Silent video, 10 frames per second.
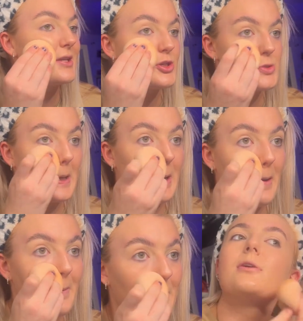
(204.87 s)
this straight
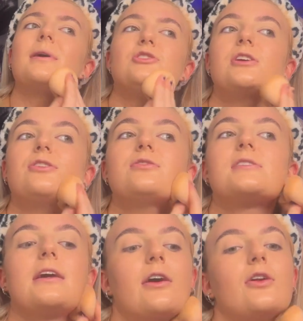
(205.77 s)
off. So I'm actually
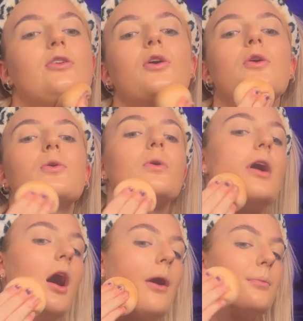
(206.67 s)
using a new
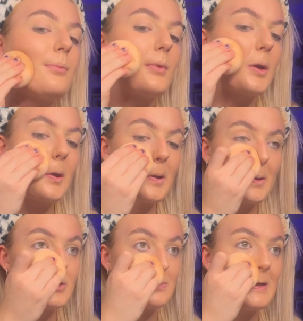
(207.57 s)
um, Coco
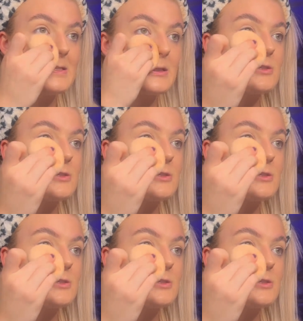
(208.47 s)
Cosmetics